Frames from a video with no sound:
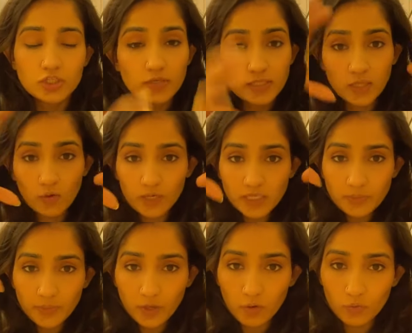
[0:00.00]
So as long
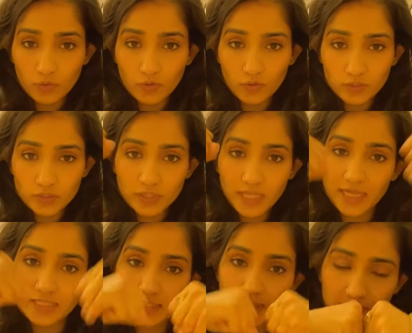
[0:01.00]
as we hold on to
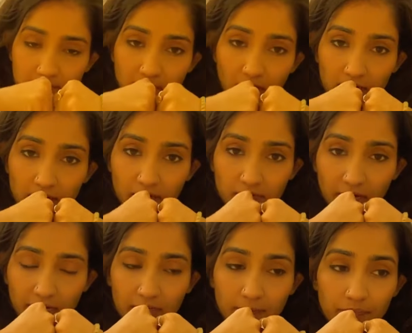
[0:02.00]
that samskara,
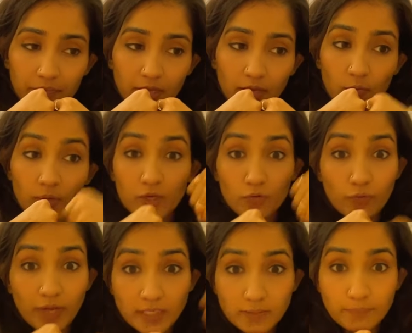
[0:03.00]
right, we
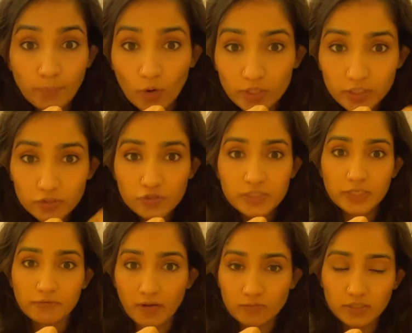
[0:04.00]
create bondages
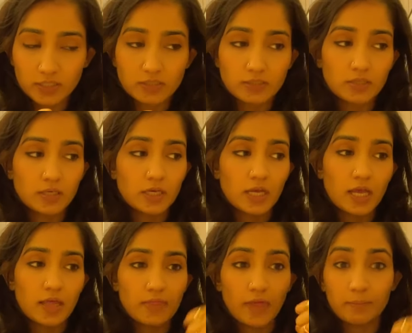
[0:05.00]
around it.
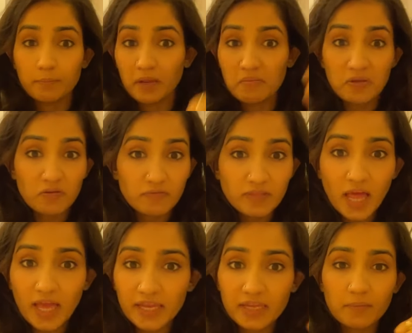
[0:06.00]
That maybe you've
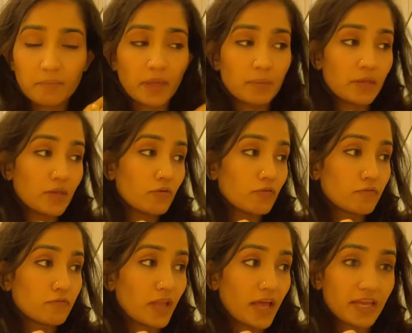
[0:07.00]
lied, maybe
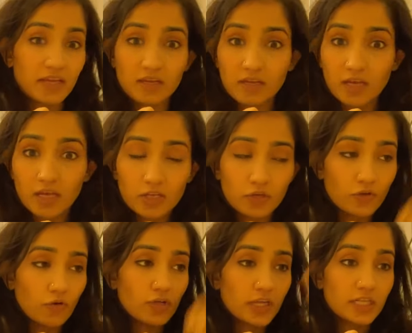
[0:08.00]
you've like,
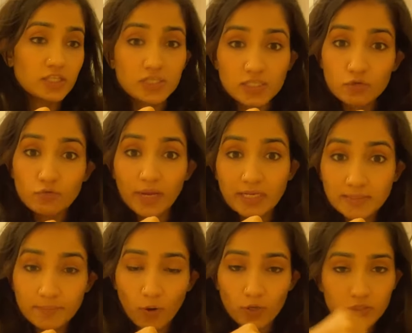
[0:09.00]
it just
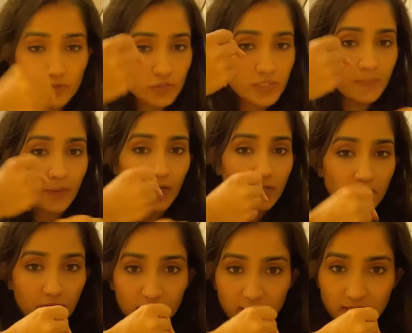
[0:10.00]
creates bondages because
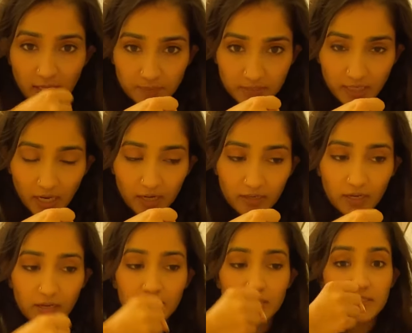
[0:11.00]
of the
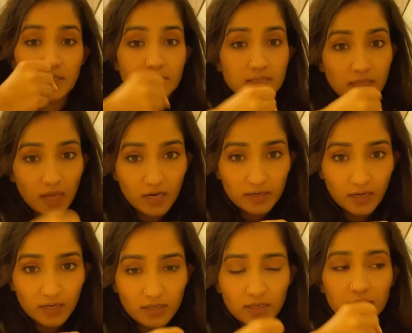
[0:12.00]
samskara. The
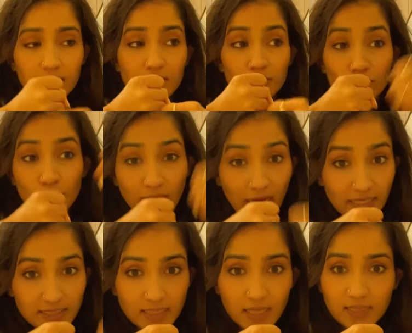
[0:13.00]
samskara
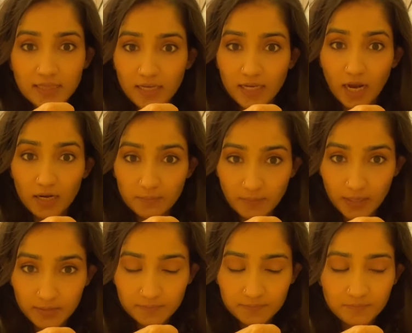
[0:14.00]
creates the
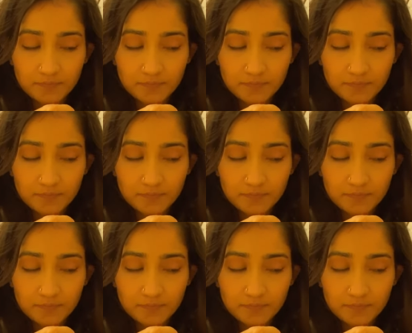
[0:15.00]
karma.